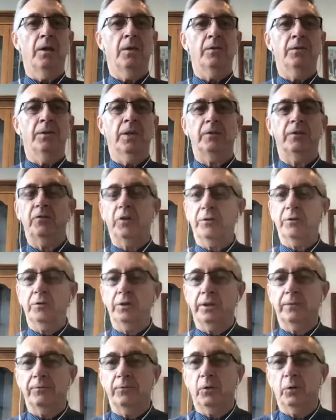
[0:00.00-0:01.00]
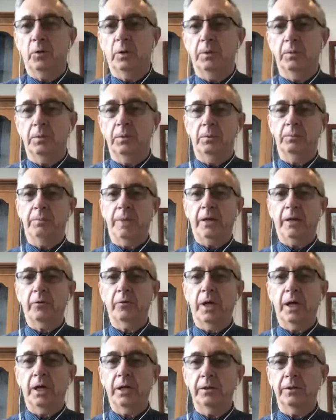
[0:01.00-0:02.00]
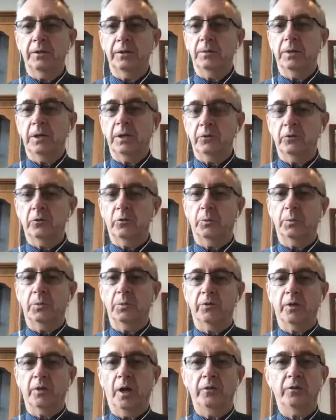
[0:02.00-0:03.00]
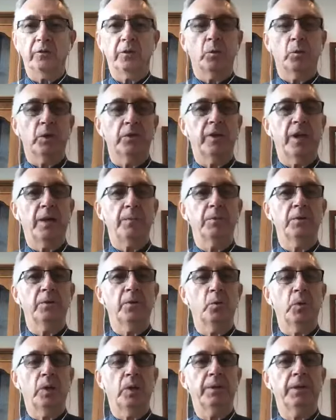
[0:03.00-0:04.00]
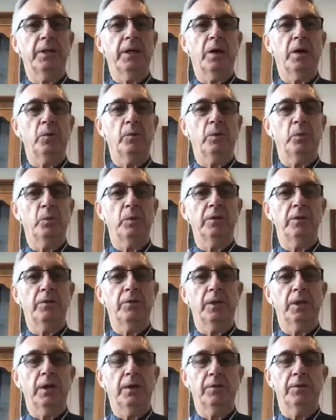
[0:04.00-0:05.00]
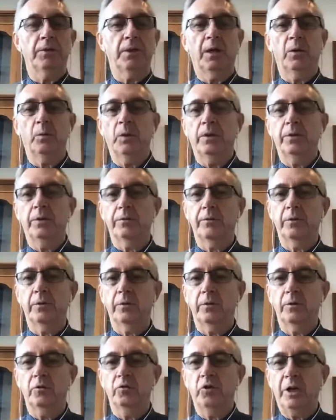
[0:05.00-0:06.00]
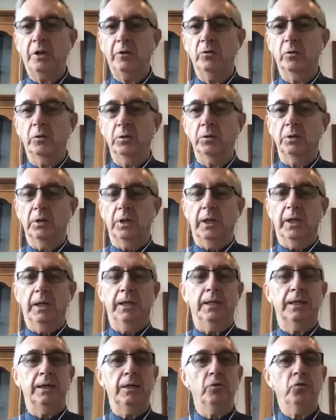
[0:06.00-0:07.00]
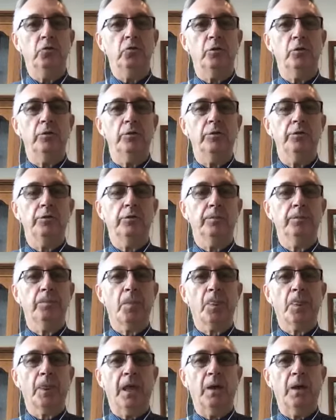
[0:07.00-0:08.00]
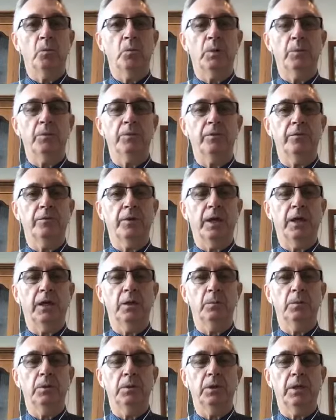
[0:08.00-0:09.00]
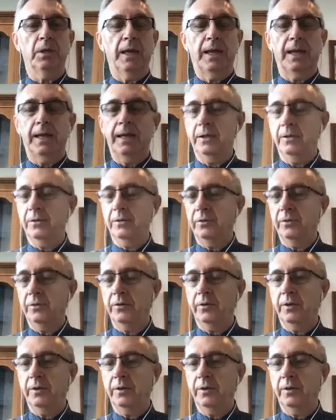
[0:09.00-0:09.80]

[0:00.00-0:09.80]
Now, just to give you a background as to precisely what's happened, the webinar that we did the other day went through the general issues and what was available, and